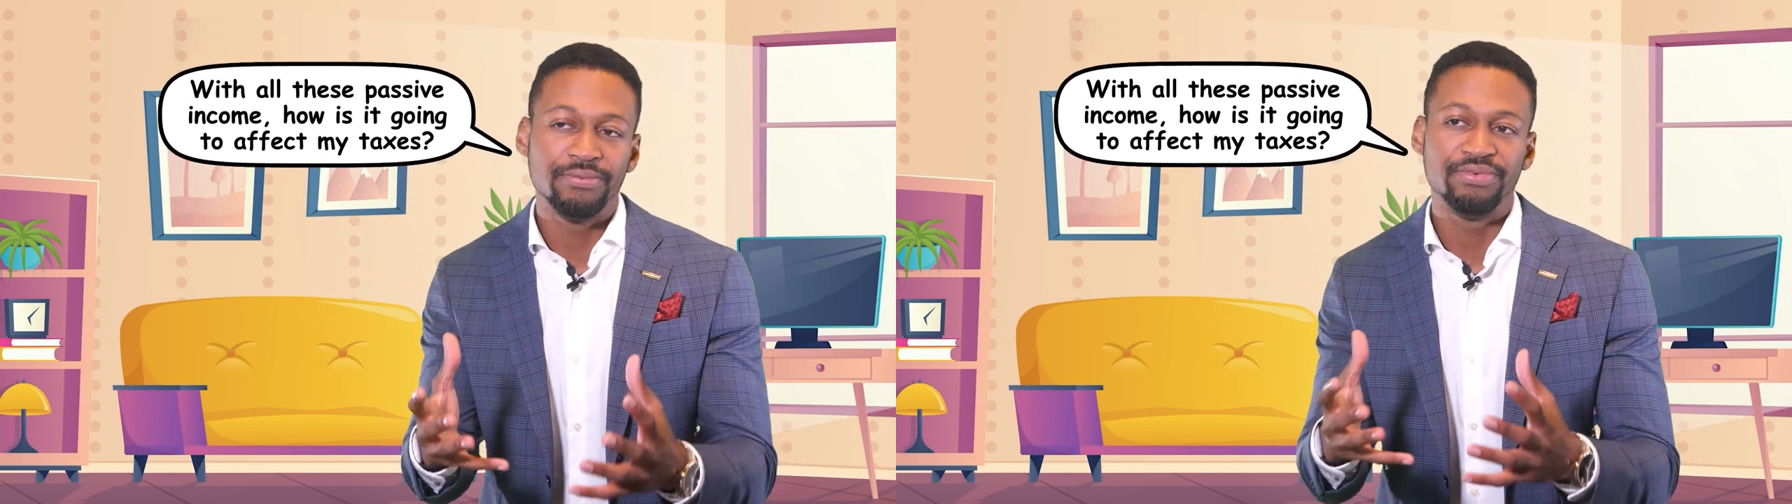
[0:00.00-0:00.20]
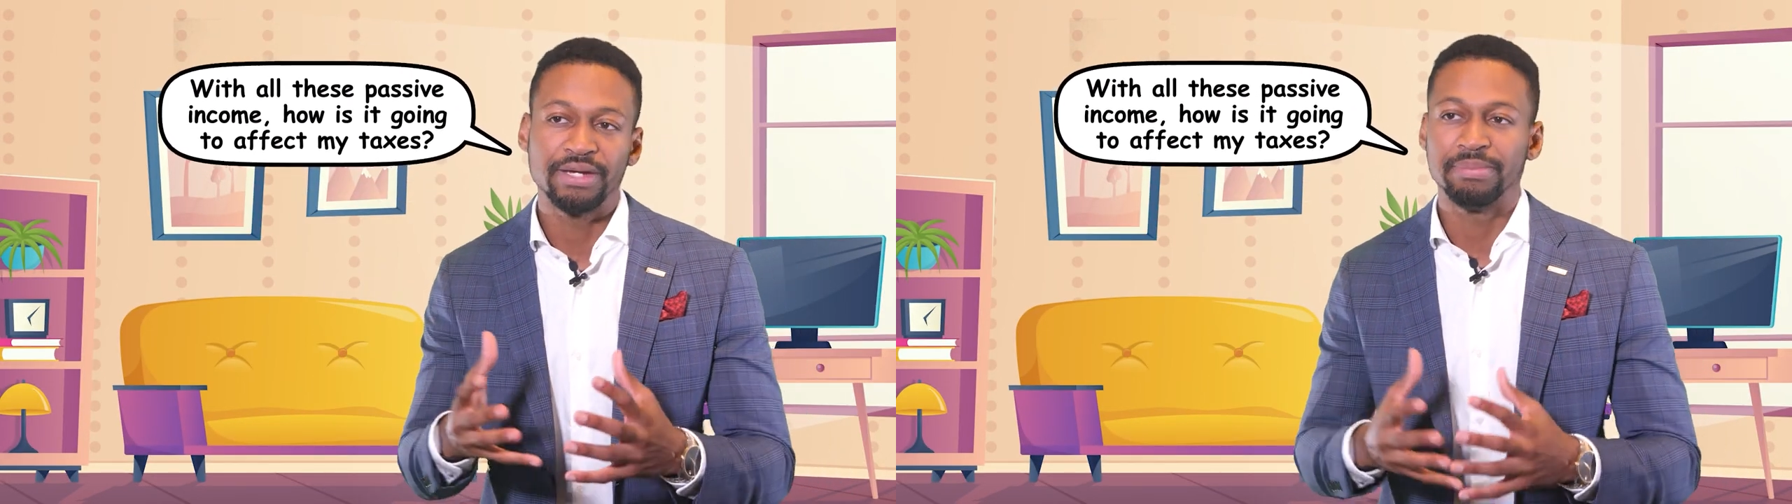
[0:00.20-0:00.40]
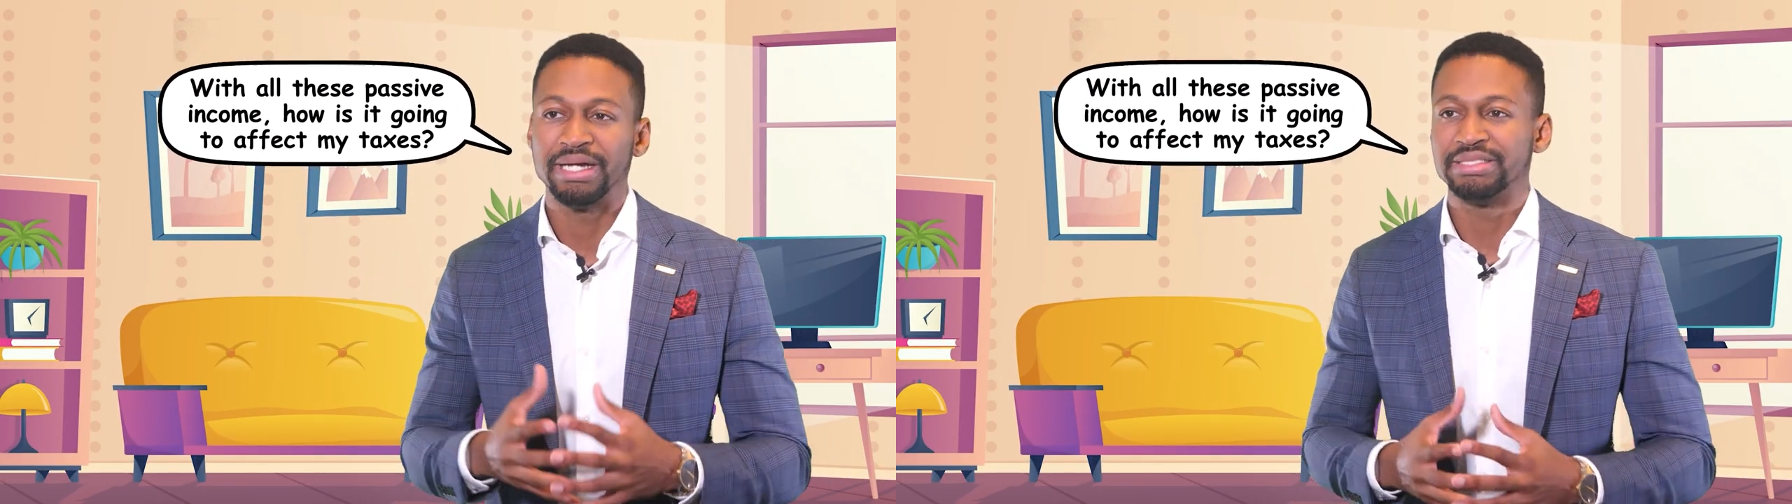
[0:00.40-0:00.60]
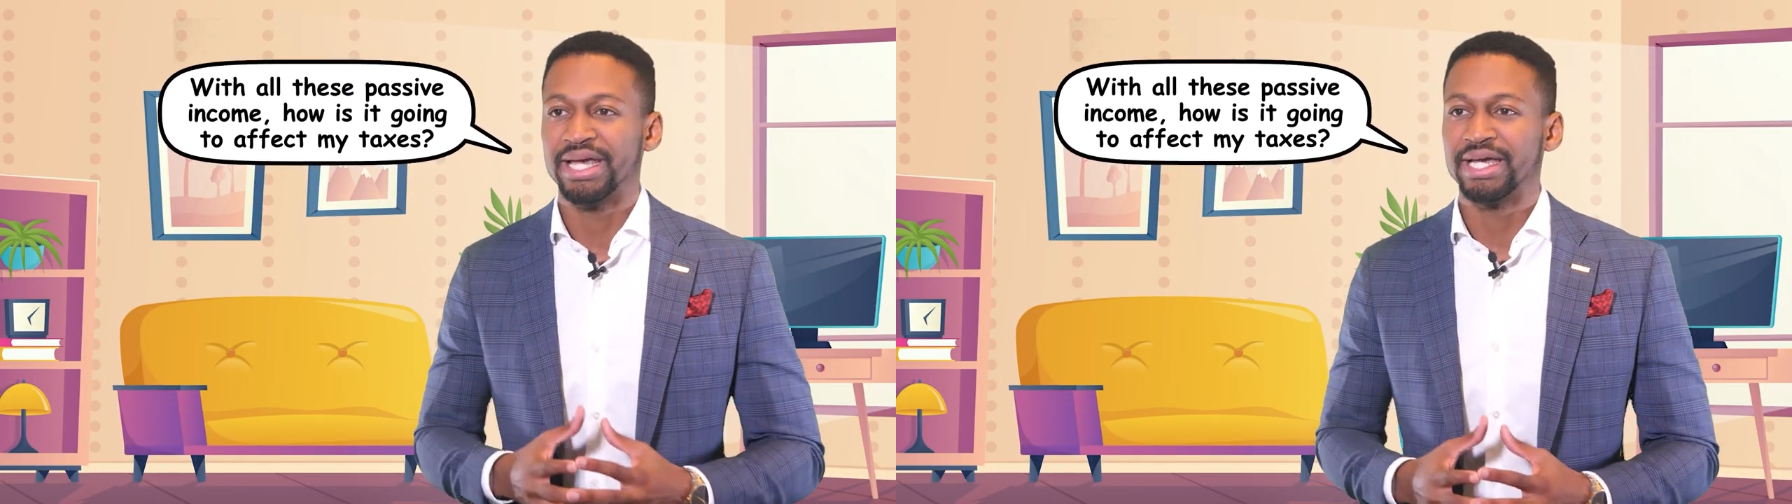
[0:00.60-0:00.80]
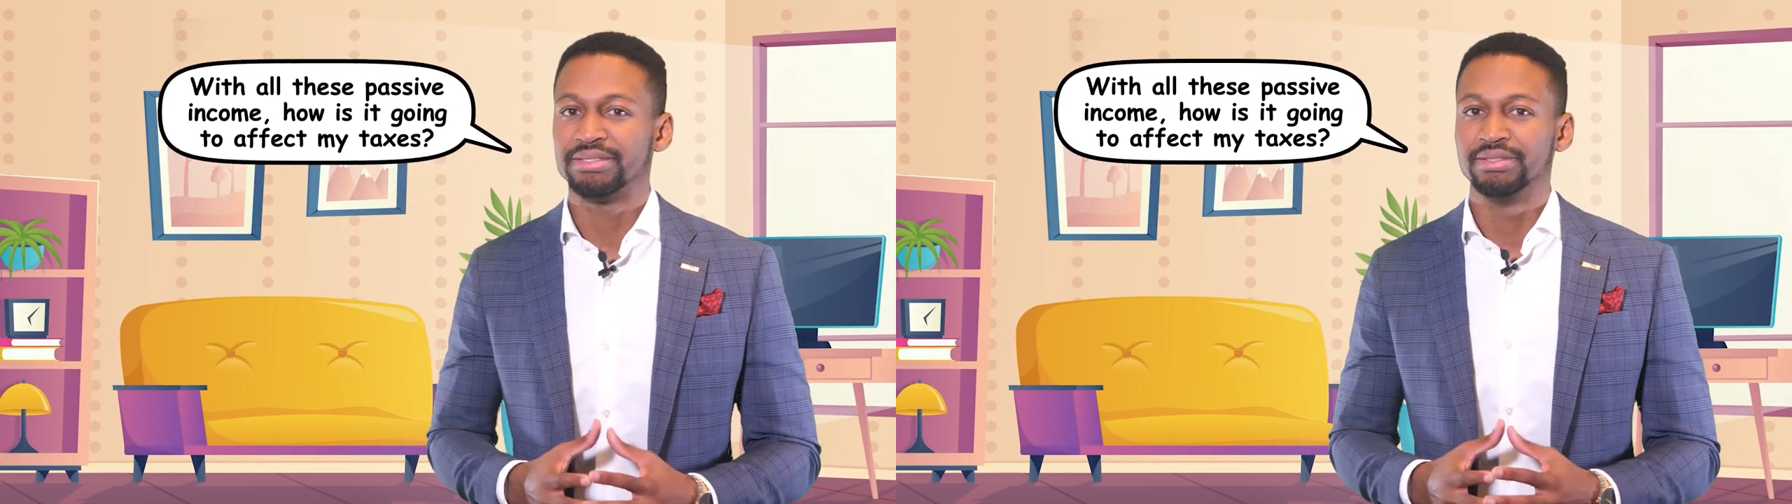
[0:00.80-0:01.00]
affect my
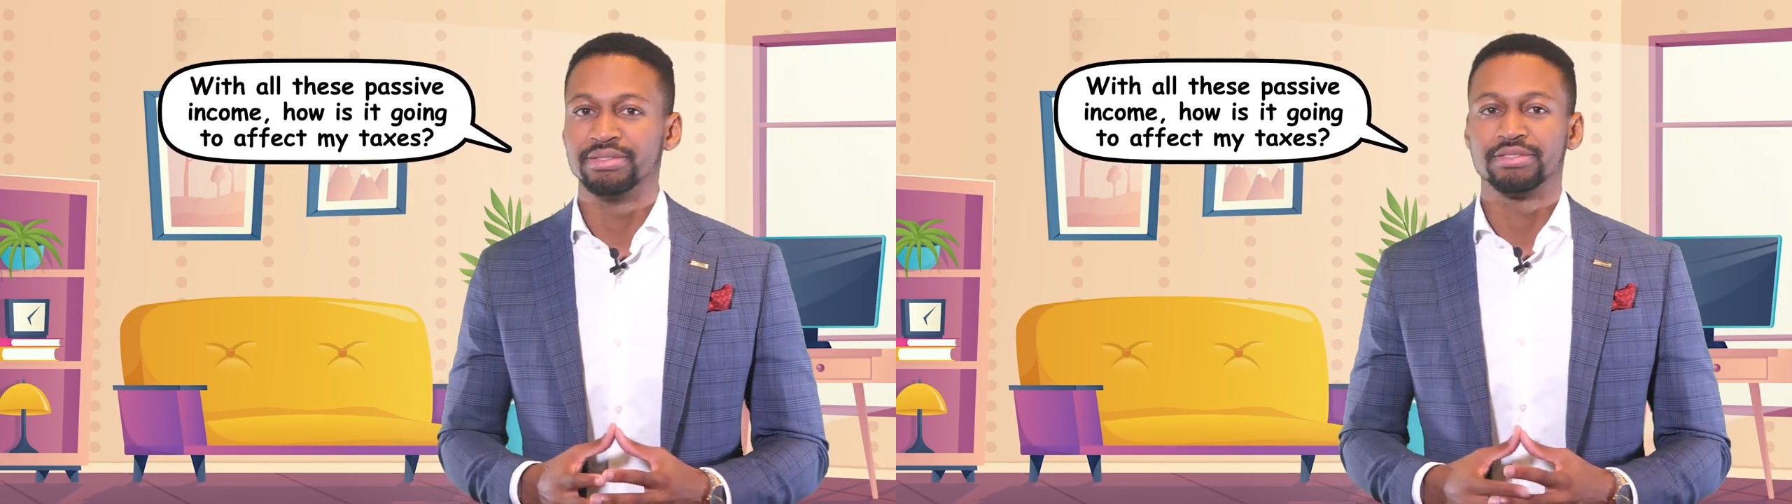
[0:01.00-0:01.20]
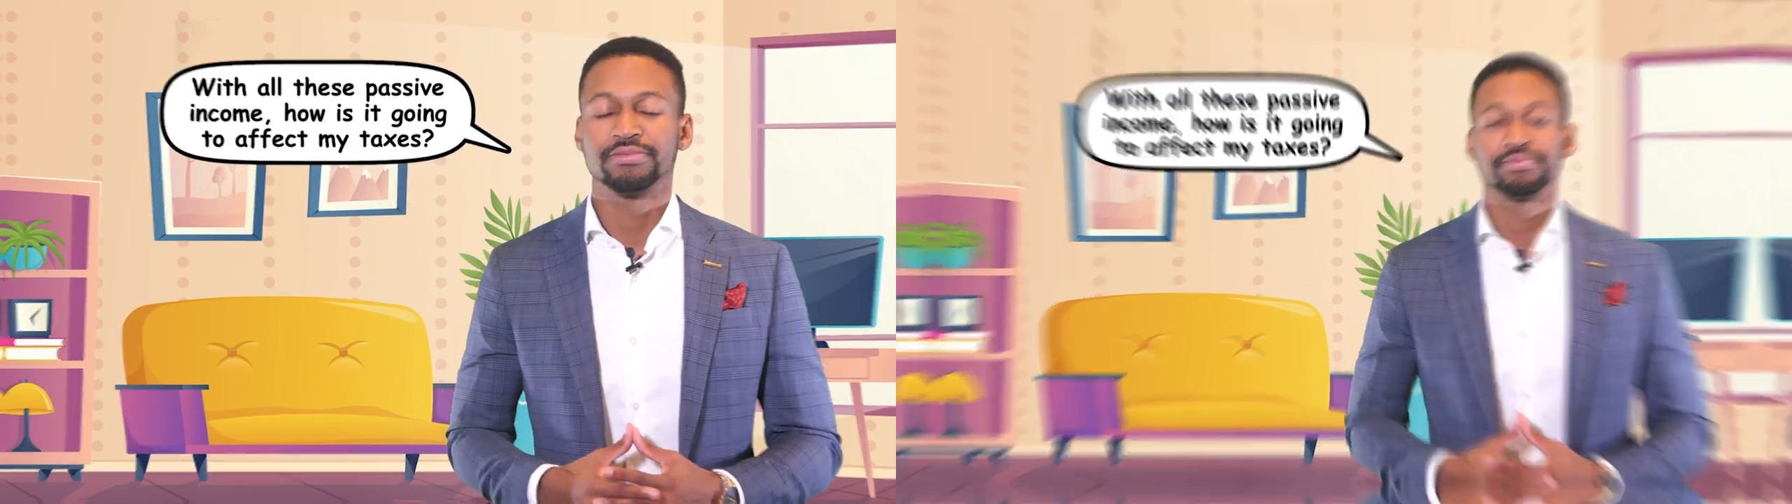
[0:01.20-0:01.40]
taxes?